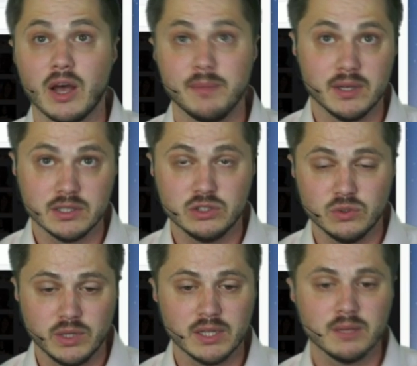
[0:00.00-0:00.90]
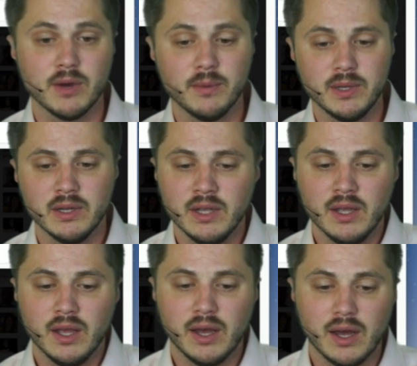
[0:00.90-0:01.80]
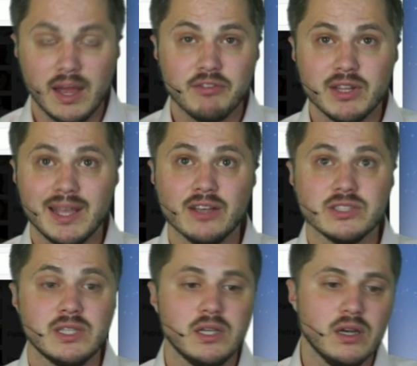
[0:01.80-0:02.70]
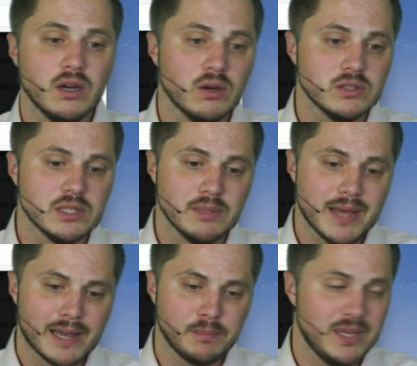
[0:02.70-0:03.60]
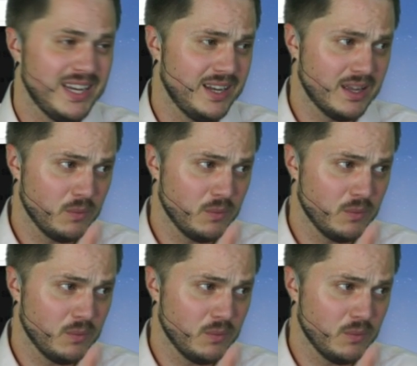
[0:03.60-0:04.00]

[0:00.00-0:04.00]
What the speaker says: job that it's doing at the moment. Everything else here is the Mac Mini,